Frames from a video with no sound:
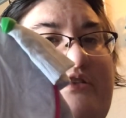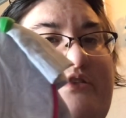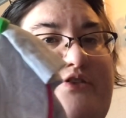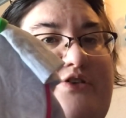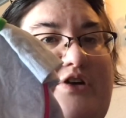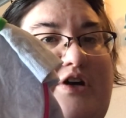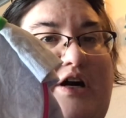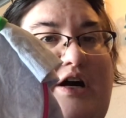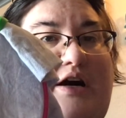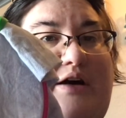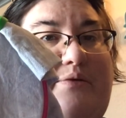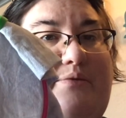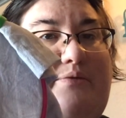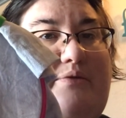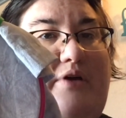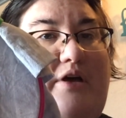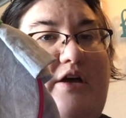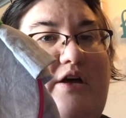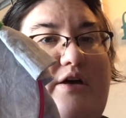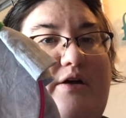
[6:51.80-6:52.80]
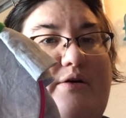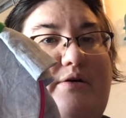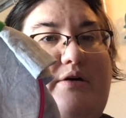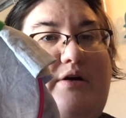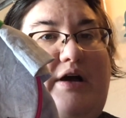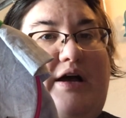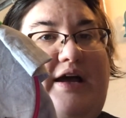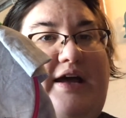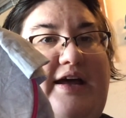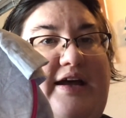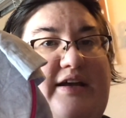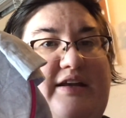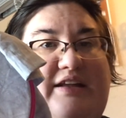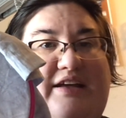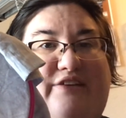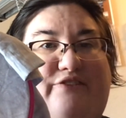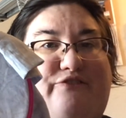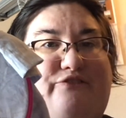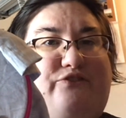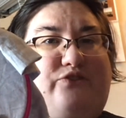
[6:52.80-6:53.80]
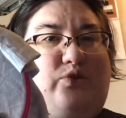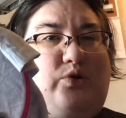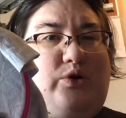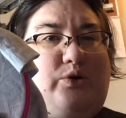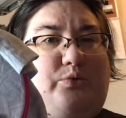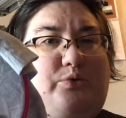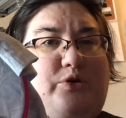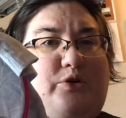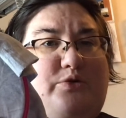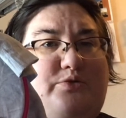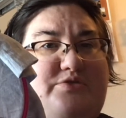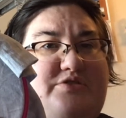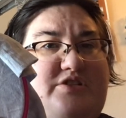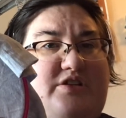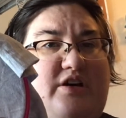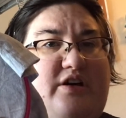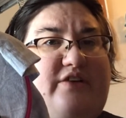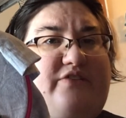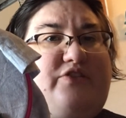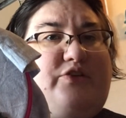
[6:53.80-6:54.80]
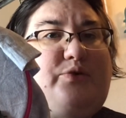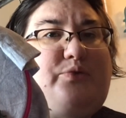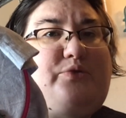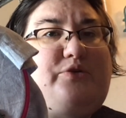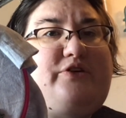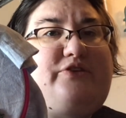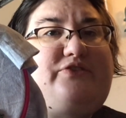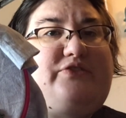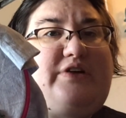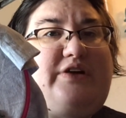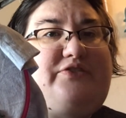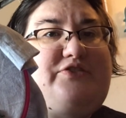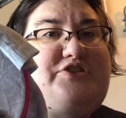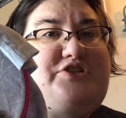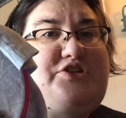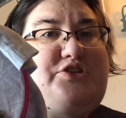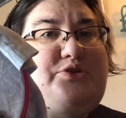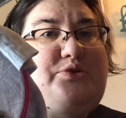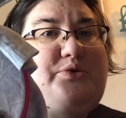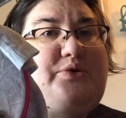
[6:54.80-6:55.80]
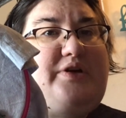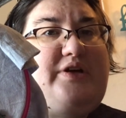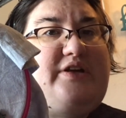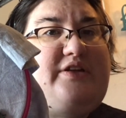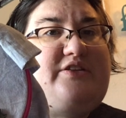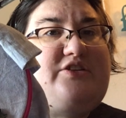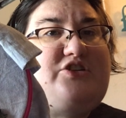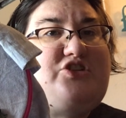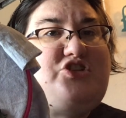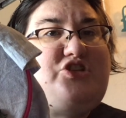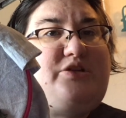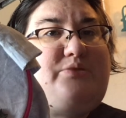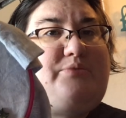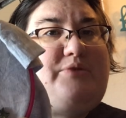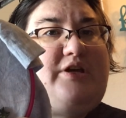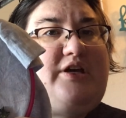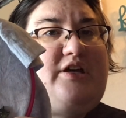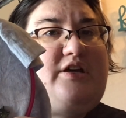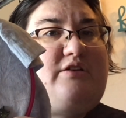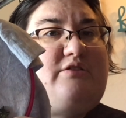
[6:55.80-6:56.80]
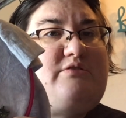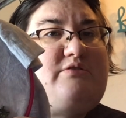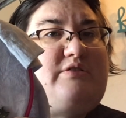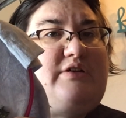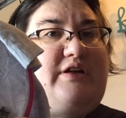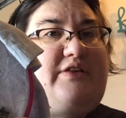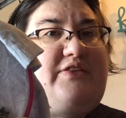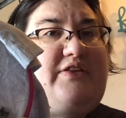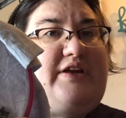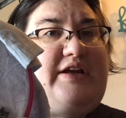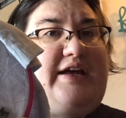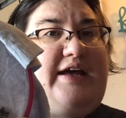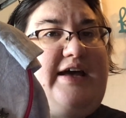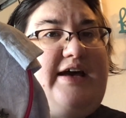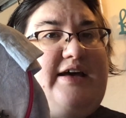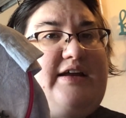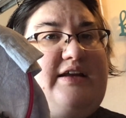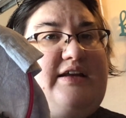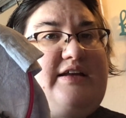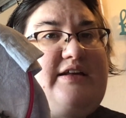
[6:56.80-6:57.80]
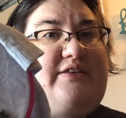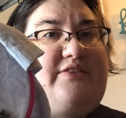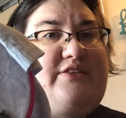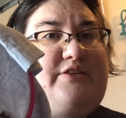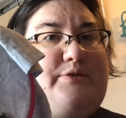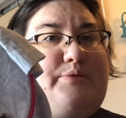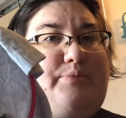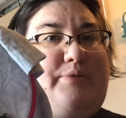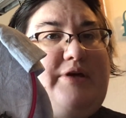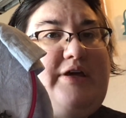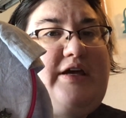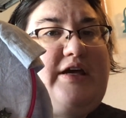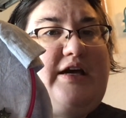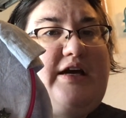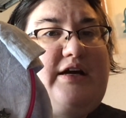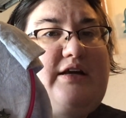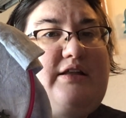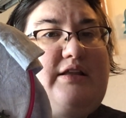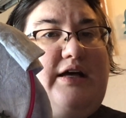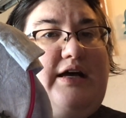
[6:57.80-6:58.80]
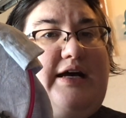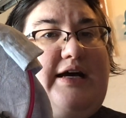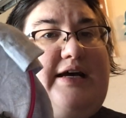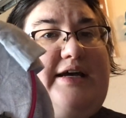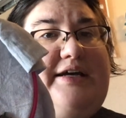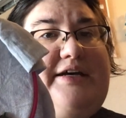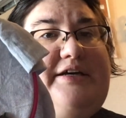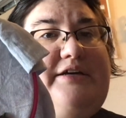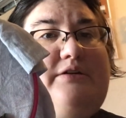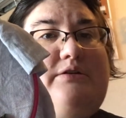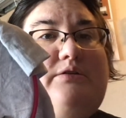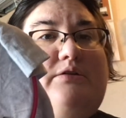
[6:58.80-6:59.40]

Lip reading: I had like 4 rows of the roof left to do in the chimney, and then I added in the PLI.